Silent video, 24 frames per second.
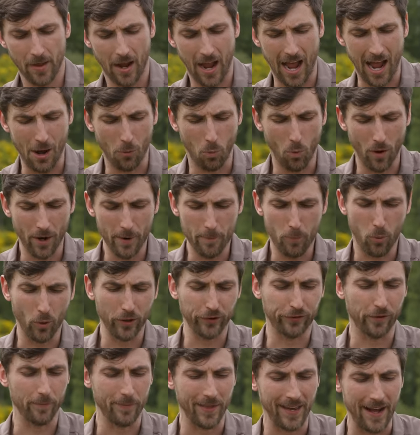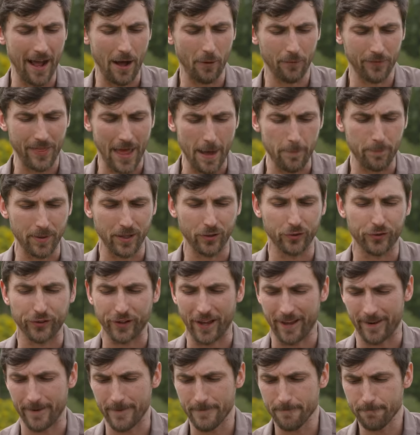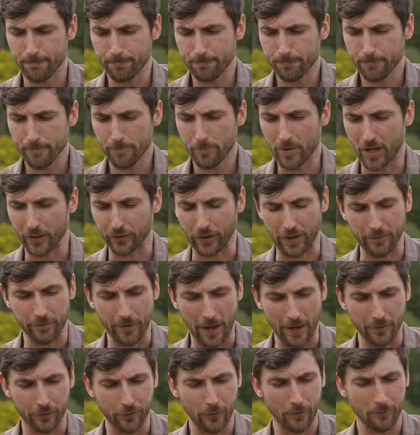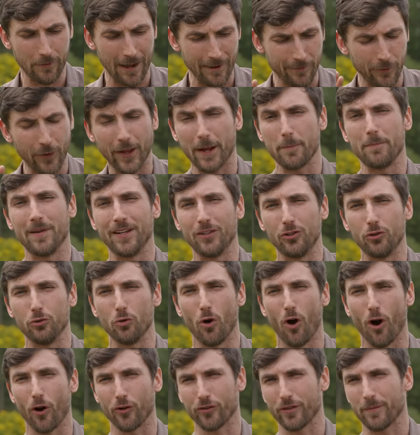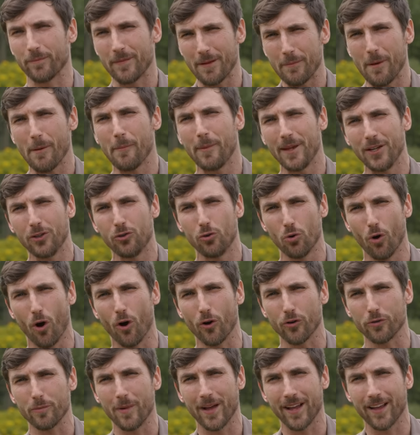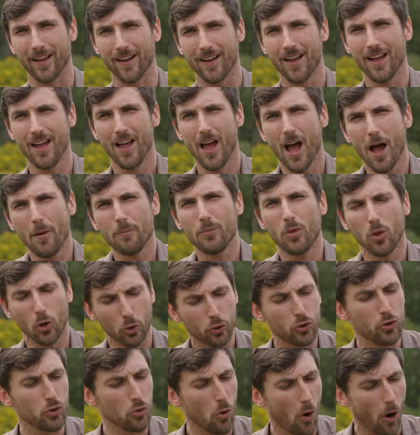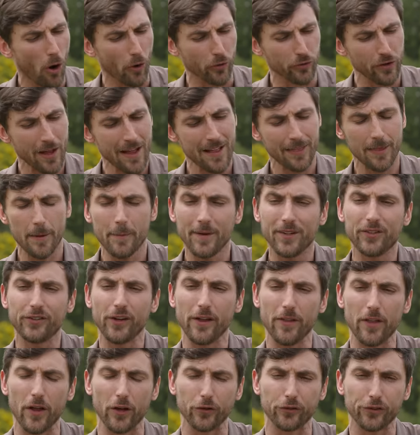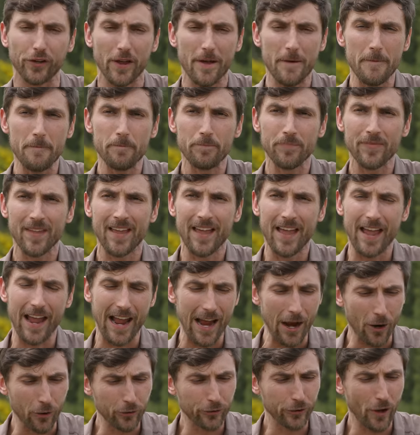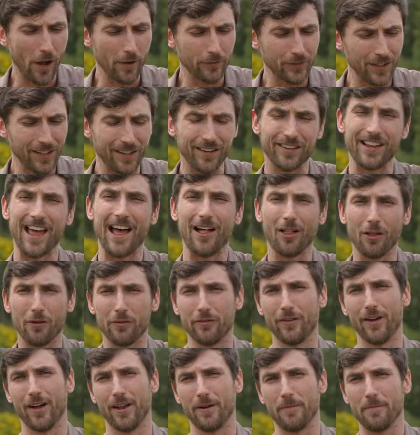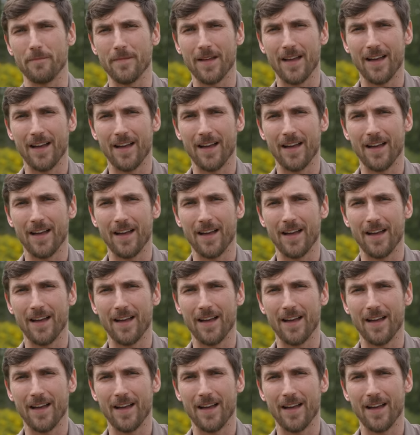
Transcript: I want to point something out, that being said, because I, I, I feel like I'm being too harsh. Am I being too harsh, Micah? A little too I'm harsh. A little too harsh. Let me say this. Airsofting is hella fun.